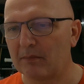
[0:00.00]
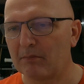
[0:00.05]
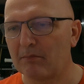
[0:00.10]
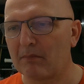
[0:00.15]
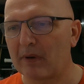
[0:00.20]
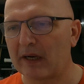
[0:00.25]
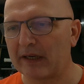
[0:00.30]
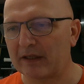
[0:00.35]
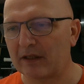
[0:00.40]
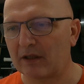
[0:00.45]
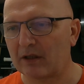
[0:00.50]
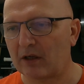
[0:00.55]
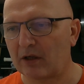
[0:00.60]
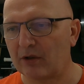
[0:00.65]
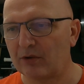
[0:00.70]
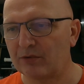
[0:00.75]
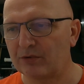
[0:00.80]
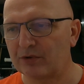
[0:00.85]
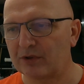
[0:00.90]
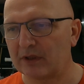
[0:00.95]
My
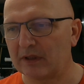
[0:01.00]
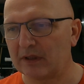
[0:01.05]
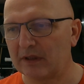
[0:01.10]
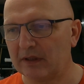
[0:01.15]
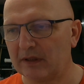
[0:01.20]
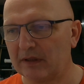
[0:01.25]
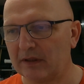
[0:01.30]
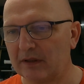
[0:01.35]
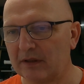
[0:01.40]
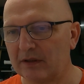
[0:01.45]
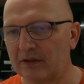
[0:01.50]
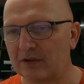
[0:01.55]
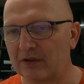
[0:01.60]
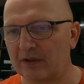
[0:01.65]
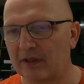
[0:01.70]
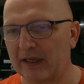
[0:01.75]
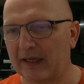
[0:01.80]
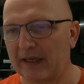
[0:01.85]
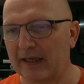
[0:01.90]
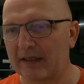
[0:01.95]
conclusion
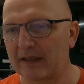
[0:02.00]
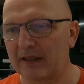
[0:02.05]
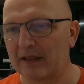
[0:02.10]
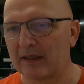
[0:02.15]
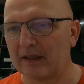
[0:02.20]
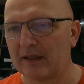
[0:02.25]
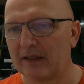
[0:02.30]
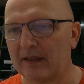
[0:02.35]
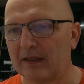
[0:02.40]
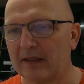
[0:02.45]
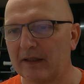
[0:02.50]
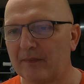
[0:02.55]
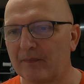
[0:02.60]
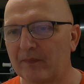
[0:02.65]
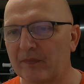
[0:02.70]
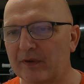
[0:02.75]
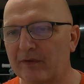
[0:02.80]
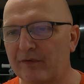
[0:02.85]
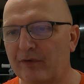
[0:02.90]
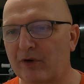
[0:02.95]
is that
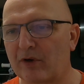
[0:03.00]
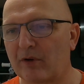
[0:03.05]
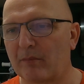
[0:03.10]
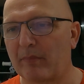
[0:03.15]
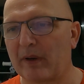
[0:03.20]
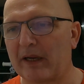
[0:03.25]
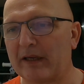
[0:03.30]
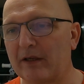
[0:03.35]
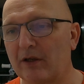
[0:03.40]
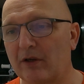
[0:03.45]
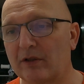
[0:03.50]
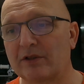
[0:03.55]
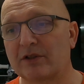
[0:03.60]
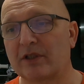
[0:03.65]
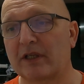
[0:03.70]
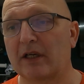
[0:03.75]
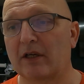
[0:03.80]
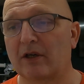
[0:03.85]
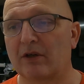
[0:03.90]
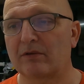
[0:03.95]
for combined
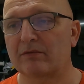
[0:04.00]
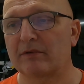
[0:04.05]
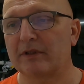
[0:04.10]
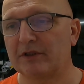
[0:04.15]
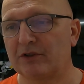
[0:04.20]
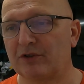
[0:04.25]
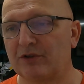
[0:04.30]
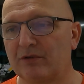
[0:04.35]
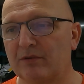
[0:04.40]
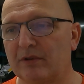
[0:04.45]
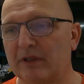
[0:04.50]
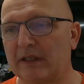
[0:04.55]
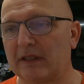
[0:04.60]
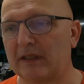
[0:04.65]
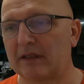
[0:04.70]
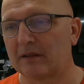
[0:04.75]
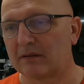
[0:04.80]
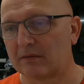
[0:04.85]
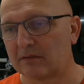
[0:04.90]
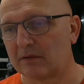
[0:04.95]
hunting and long range
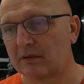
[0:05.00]
shooting